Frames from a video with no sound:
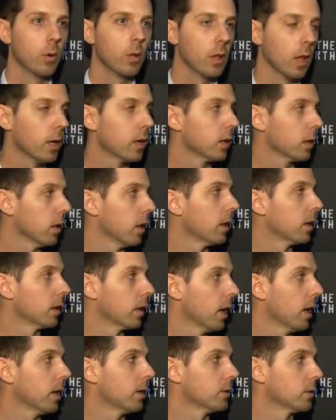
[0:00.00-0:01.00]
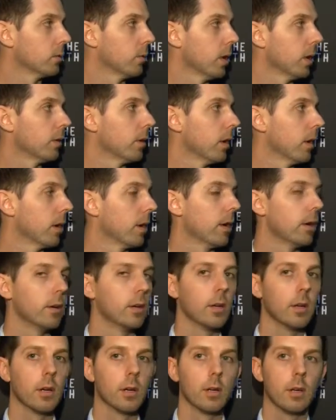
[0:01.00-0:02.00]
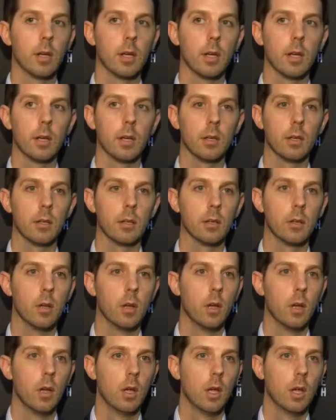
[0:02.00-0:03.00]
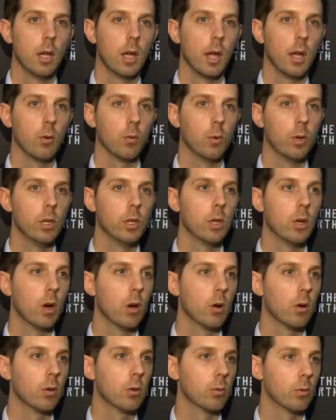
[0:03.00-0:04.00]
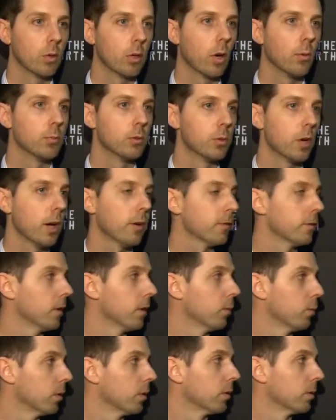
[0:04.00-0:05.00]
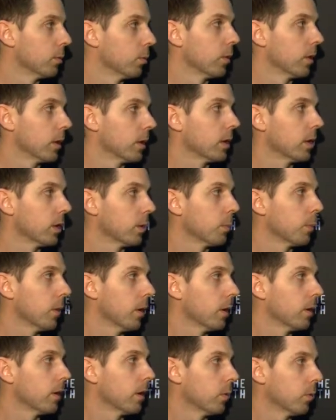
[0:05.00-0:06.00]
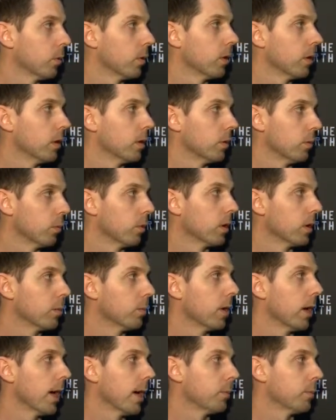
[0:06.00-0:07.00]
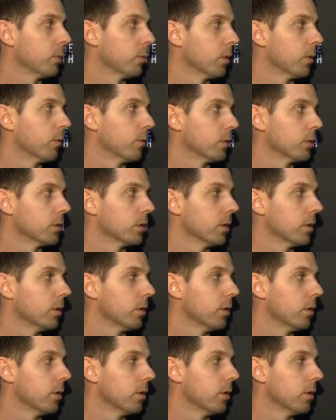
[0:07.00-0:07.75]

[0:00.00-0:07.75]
like a lot of guys around our area, and we know come draft night we're going to get a player that we're going to be happy with for sure.